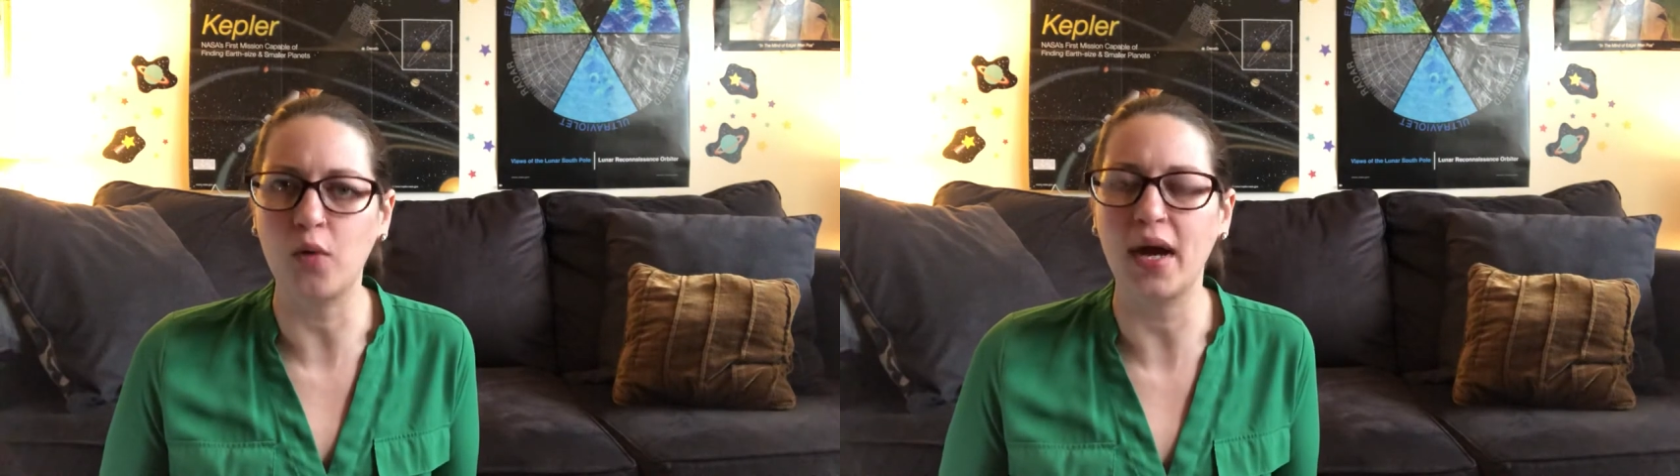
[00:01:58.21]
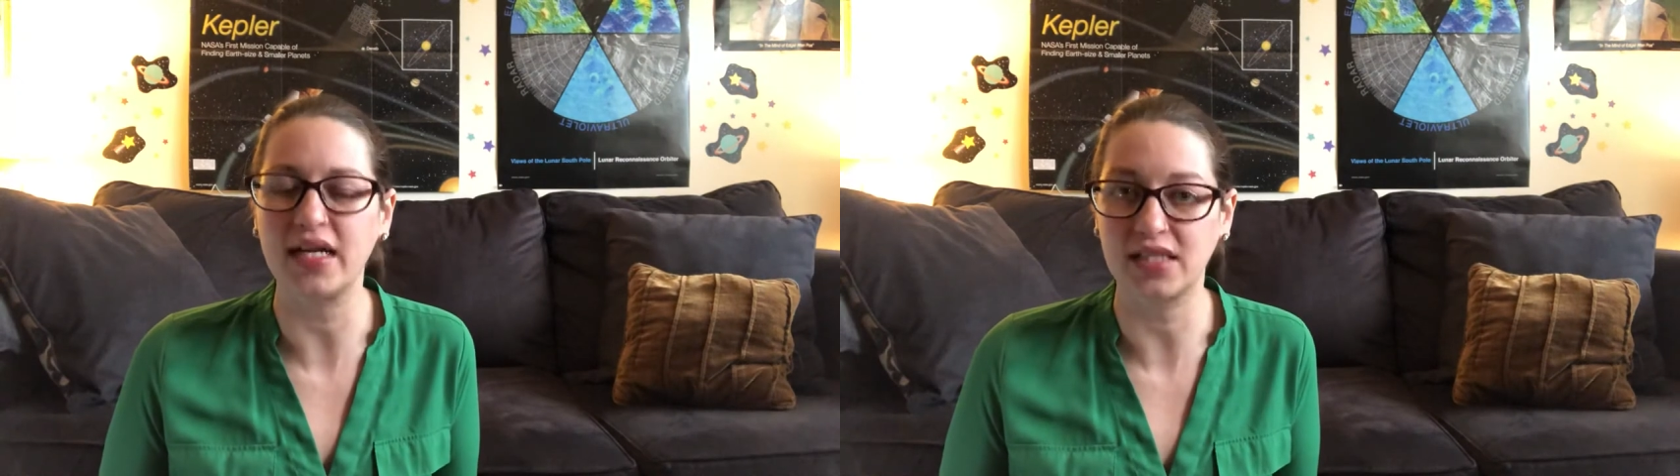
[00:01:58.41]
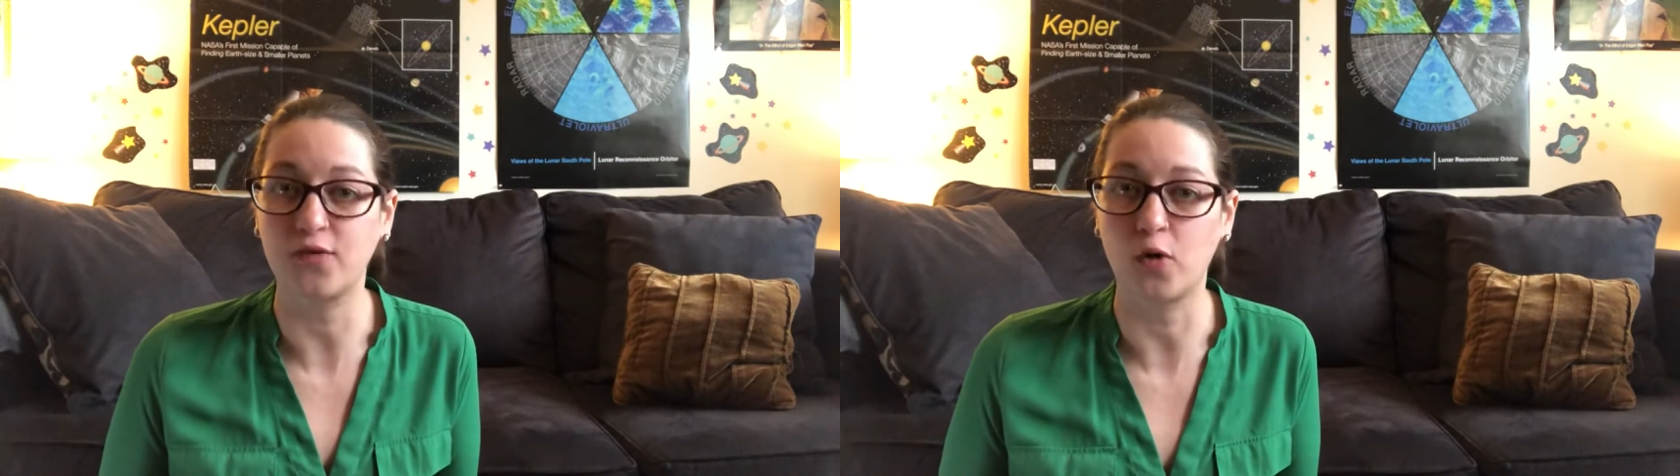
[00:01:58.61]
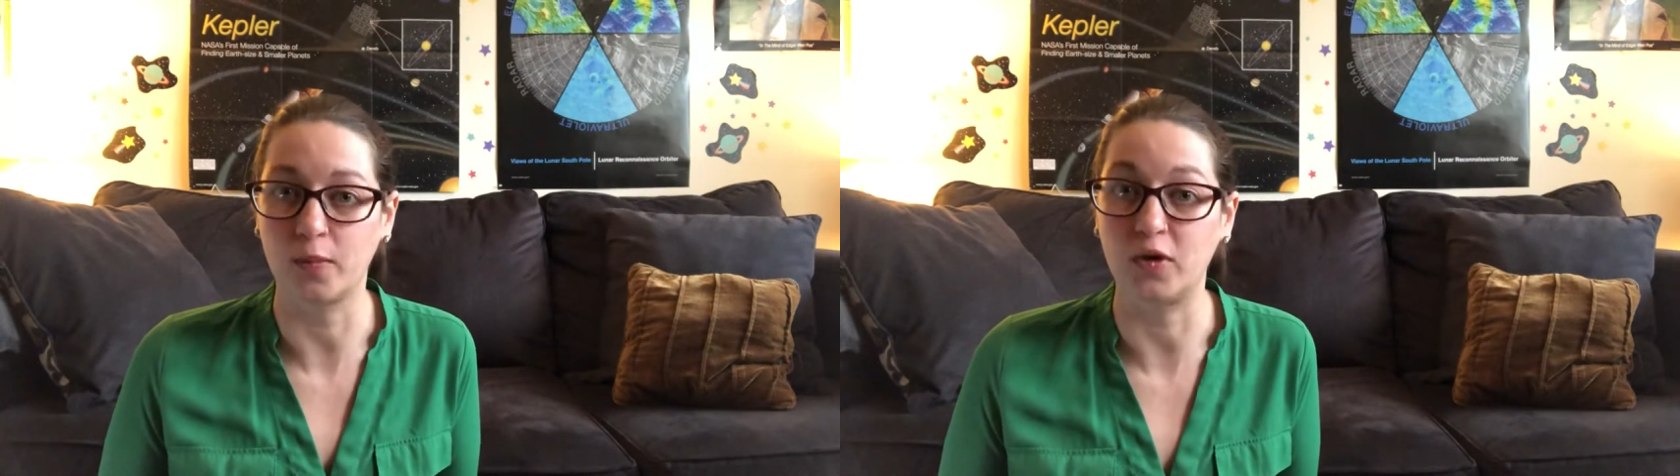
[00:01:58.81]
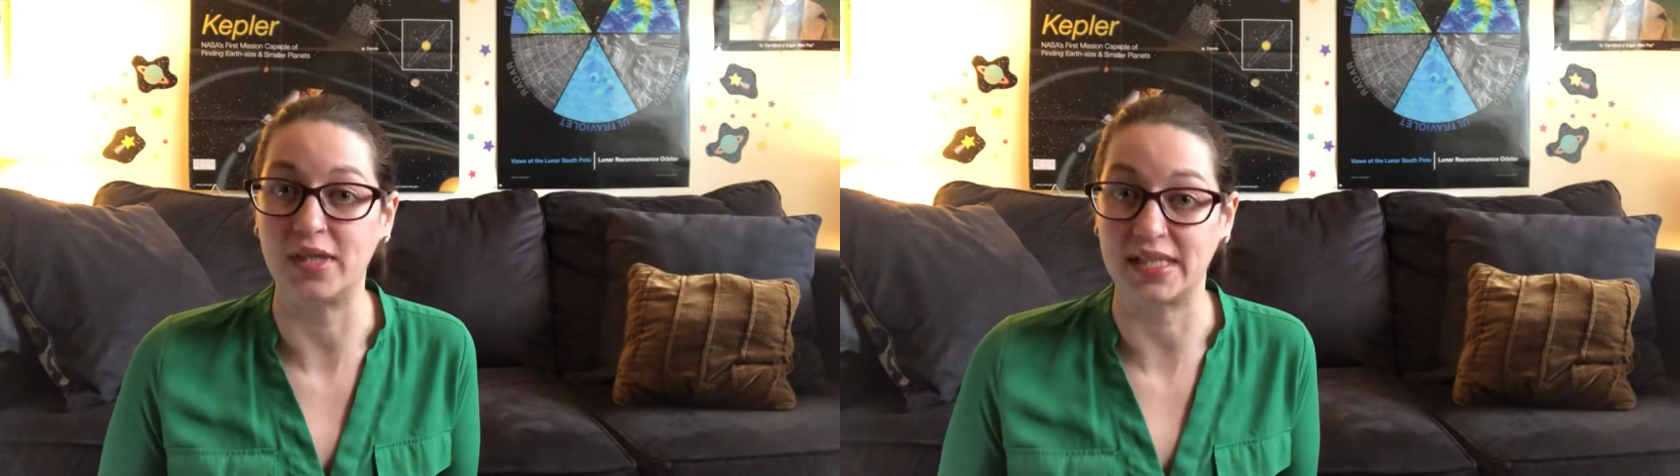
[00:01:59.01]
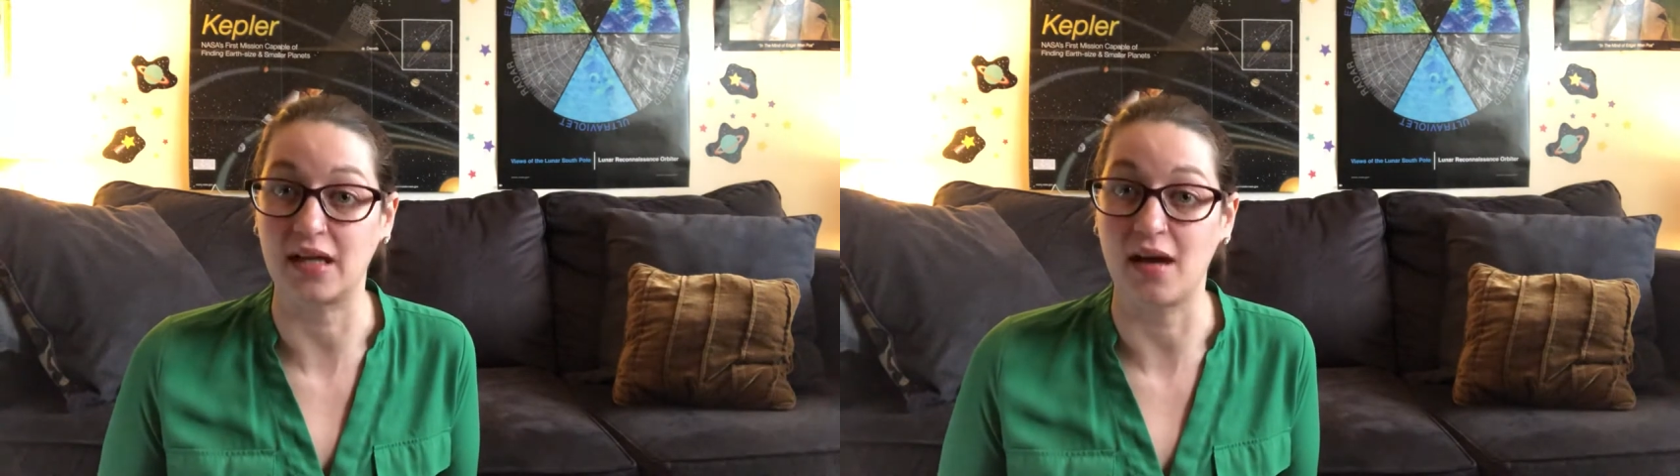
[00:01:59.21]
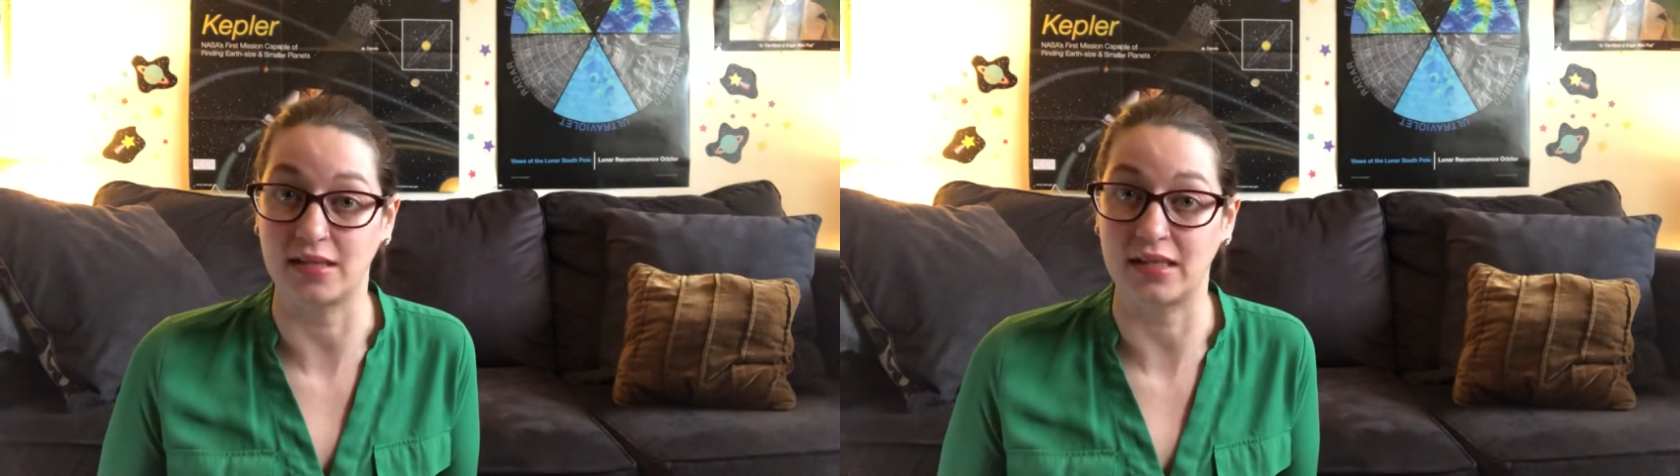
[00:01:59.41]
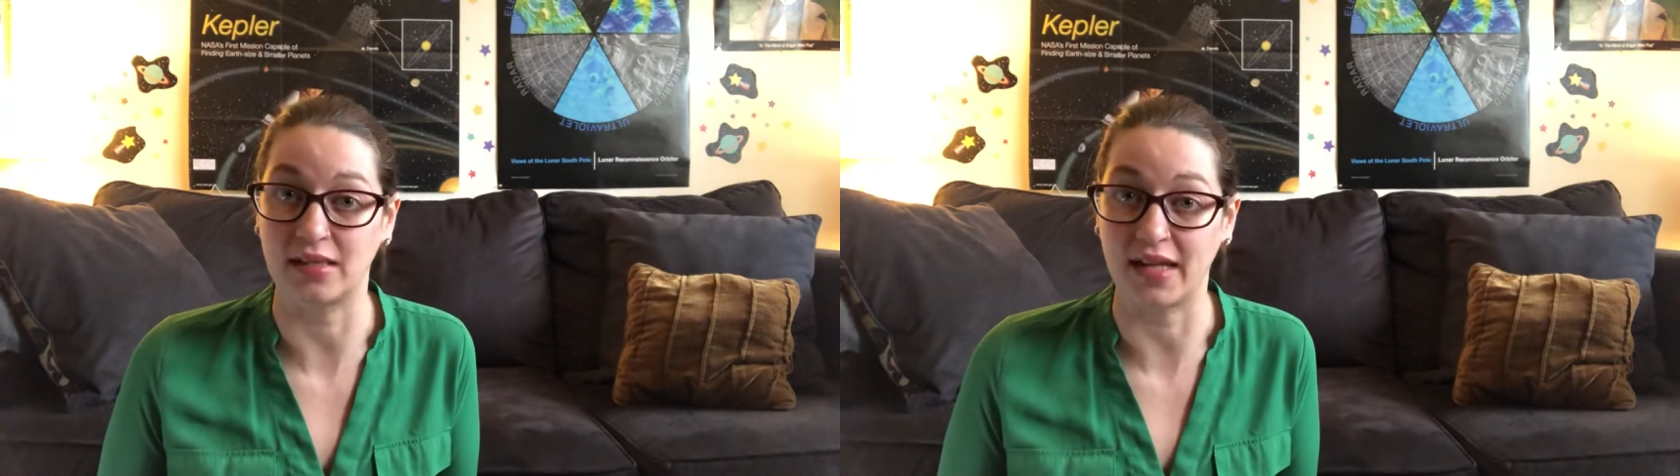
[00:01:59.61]
quite as formal as a
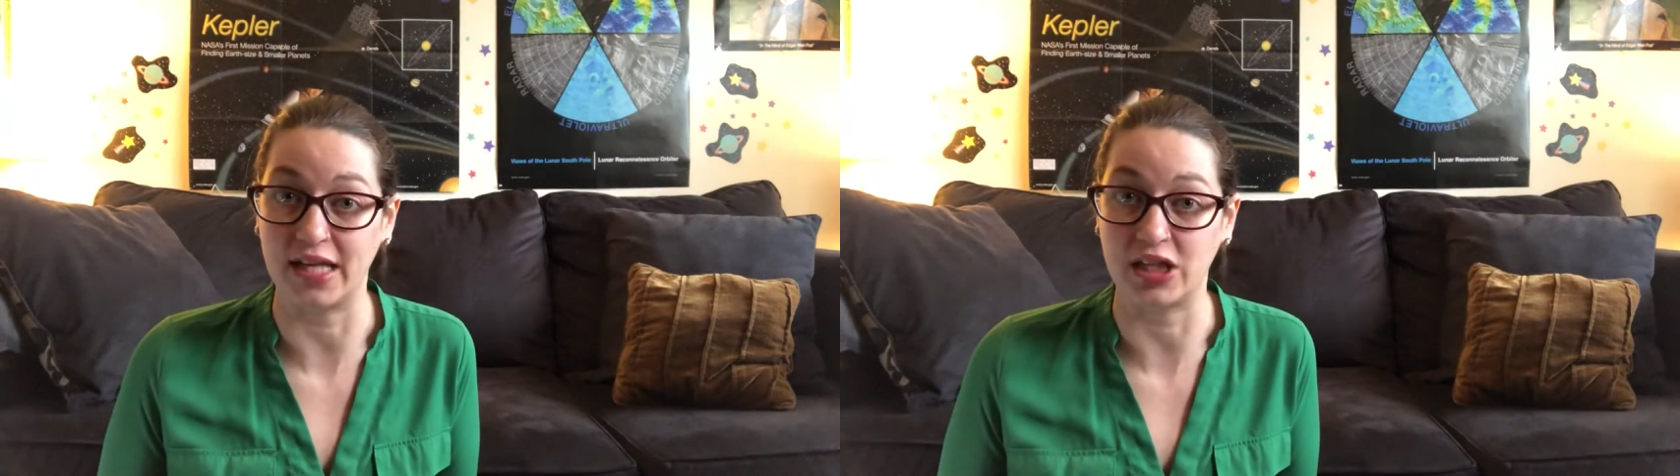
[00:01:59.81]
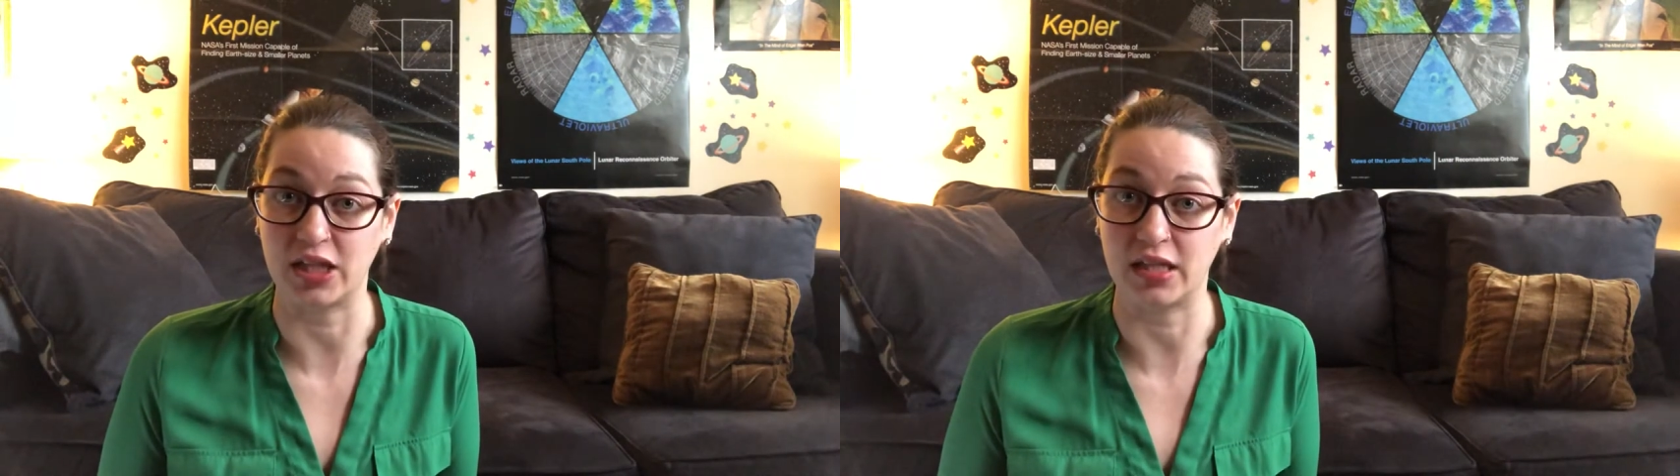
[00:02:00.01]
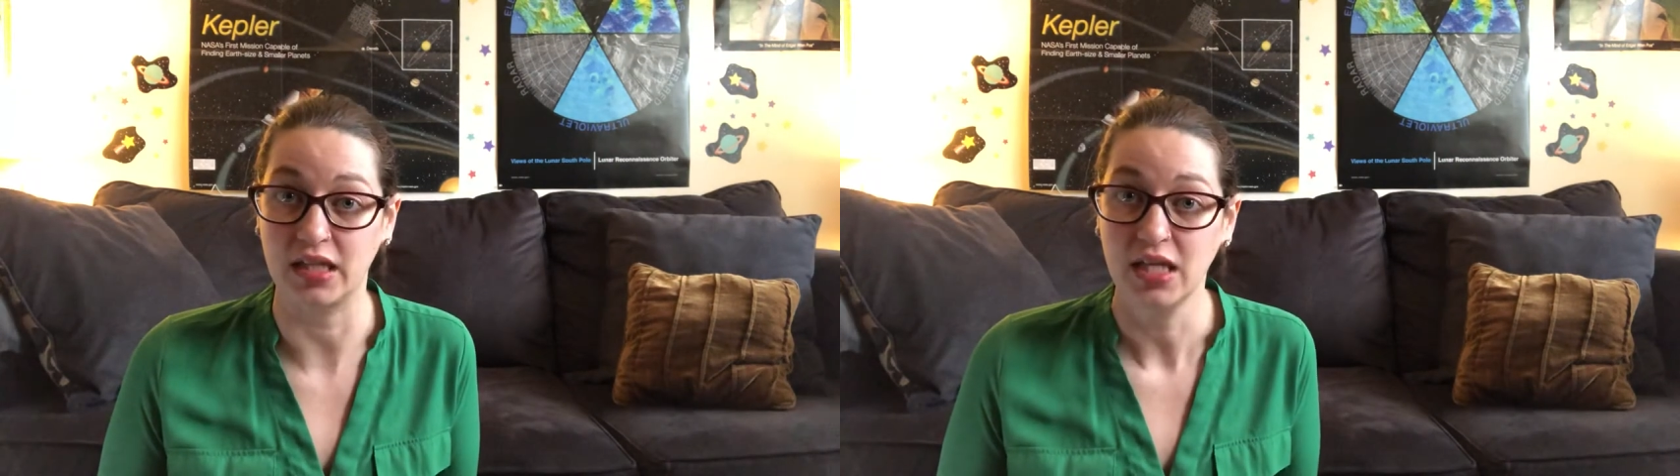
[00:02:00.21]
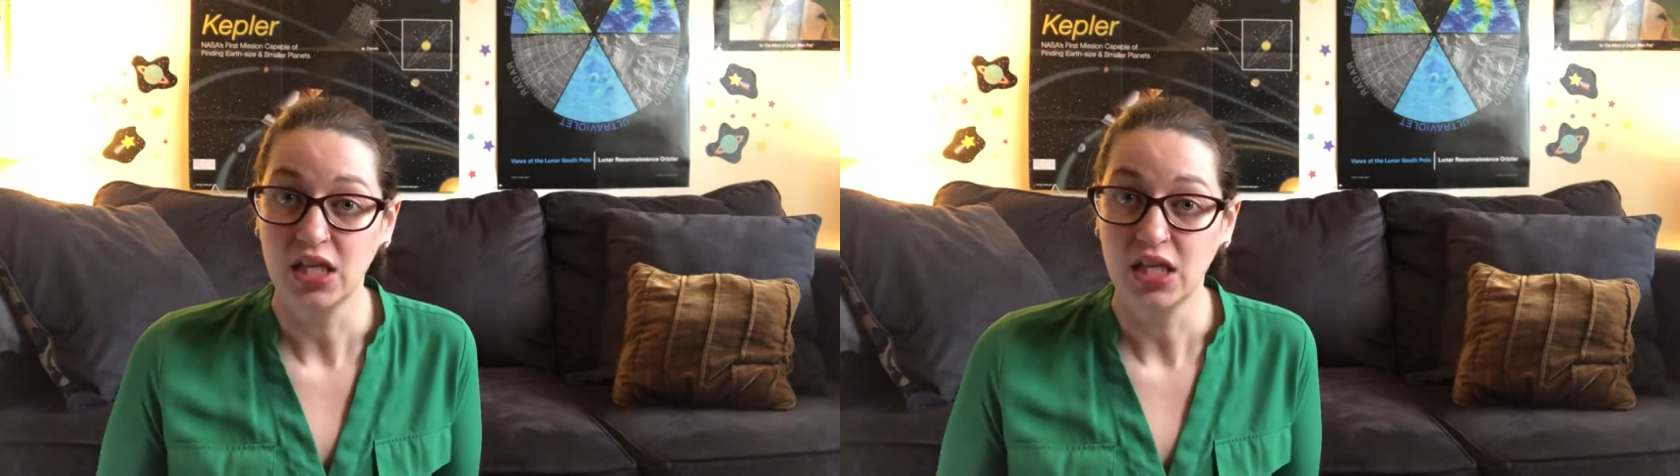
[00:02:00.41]
constellation.